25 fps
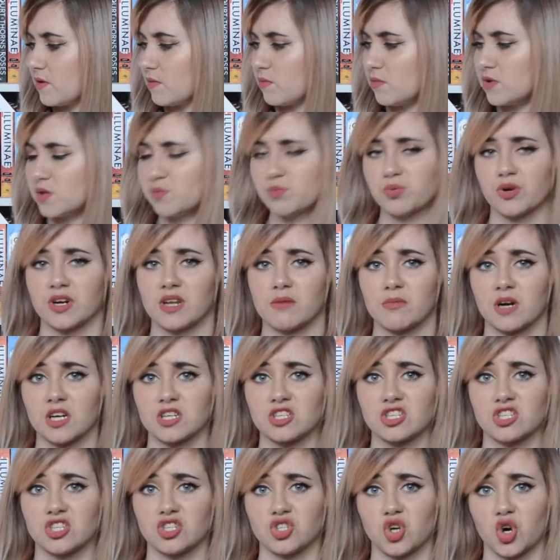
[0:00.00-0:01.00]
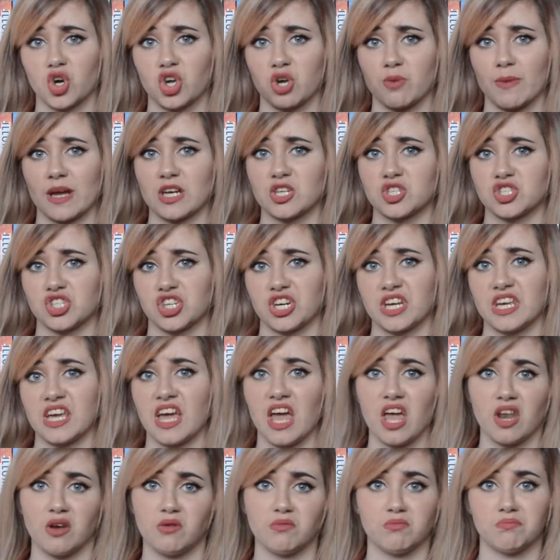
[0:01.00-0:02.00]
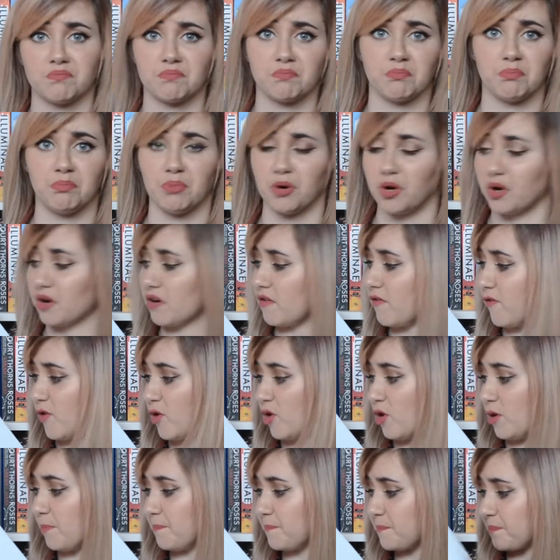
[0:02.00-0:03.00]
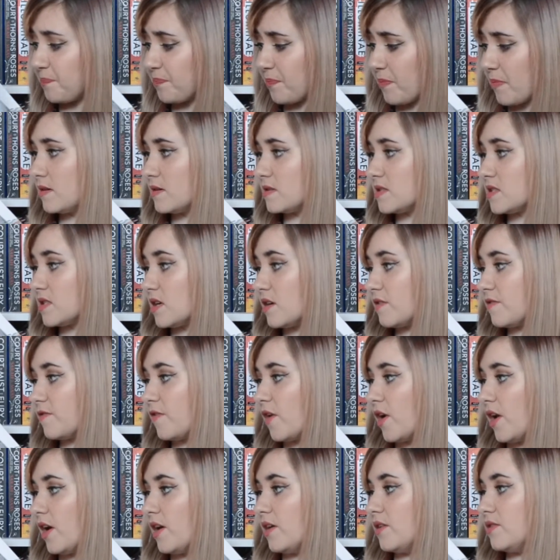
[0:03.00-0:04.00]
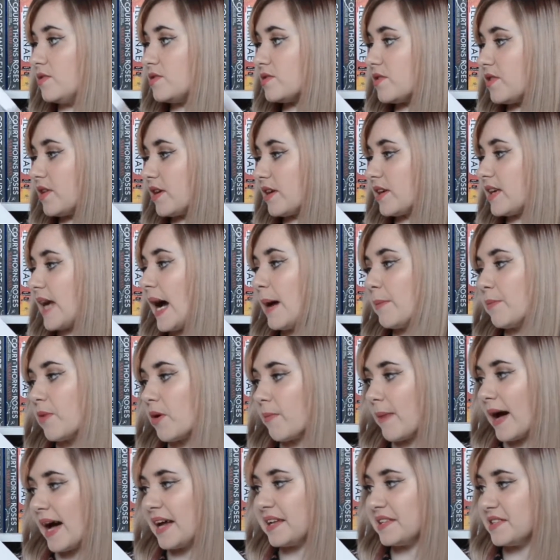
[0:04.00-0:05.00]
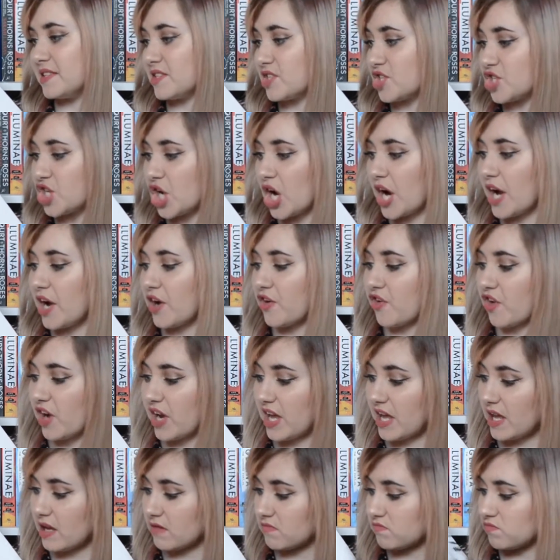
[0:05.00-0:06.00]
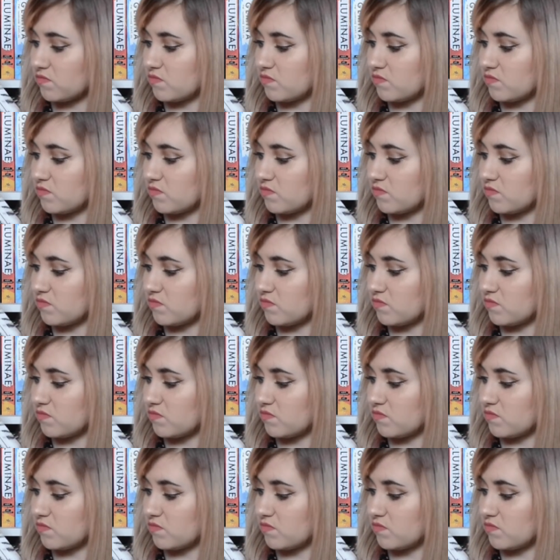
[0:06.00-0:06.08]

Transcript: was pretty much the documentary in book form. So it followed the cameraman's diary